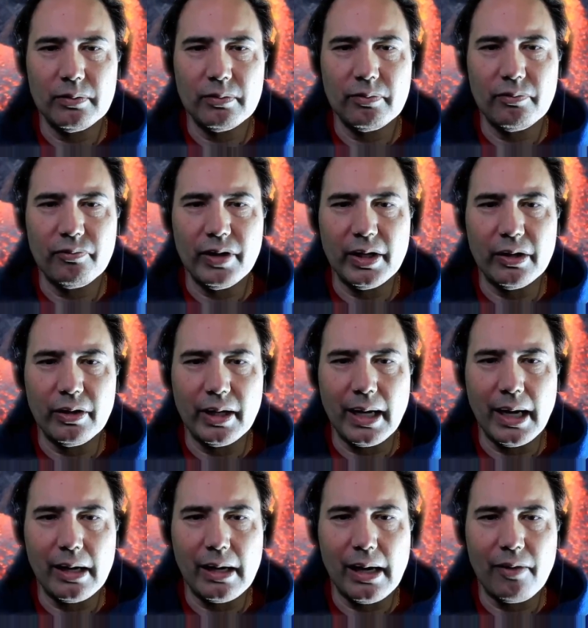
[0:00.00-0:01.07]
figuring
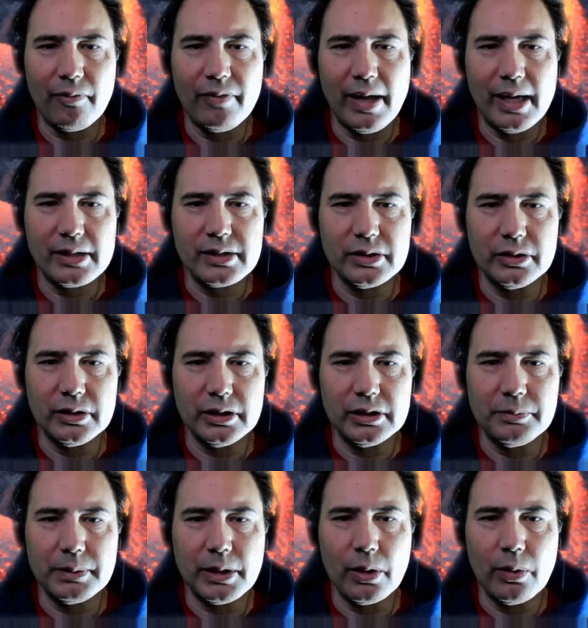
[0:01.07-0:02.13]
out how fast you need to
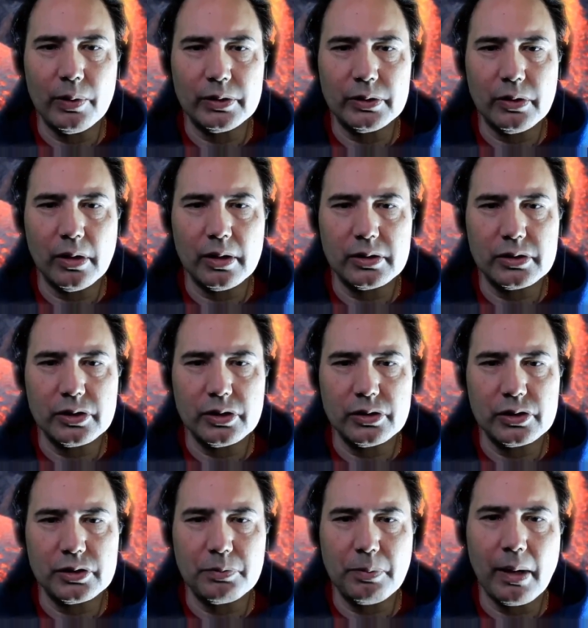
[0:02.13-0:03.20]
be going on certain
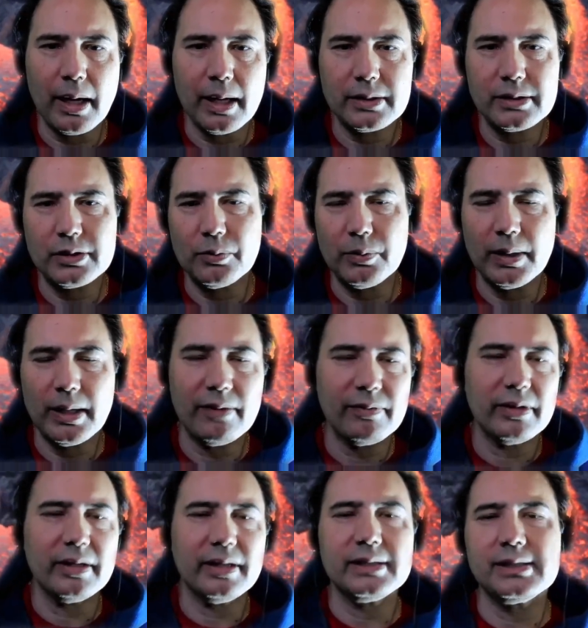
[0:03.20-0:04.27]
spots or whatever,
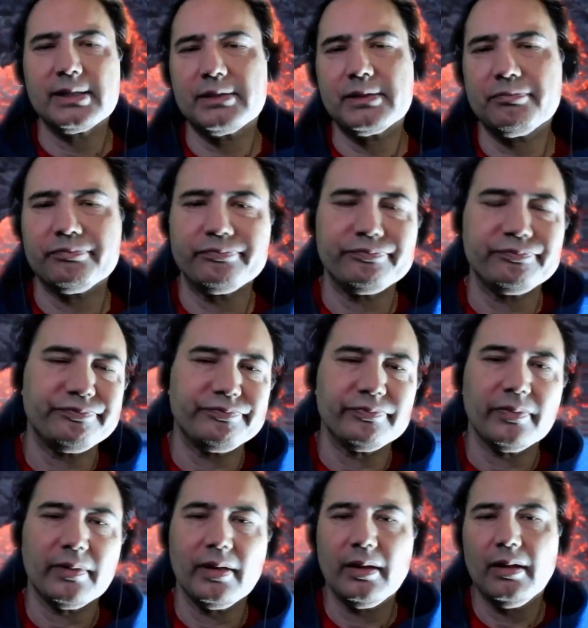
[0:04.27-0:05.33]
it's.
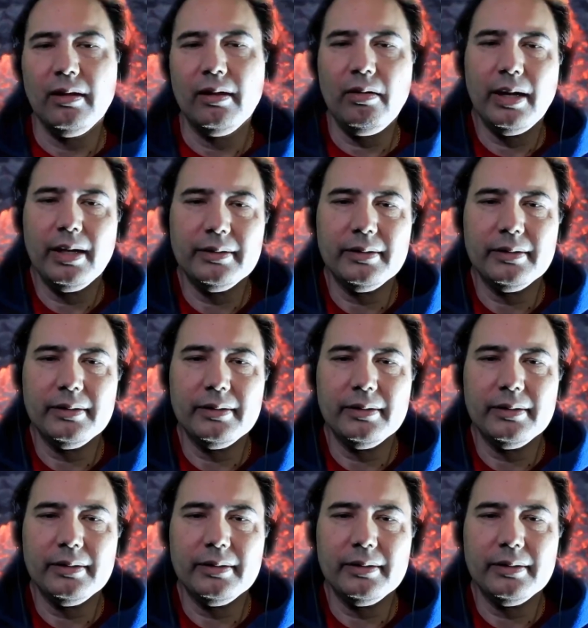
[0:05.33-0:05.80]
All right,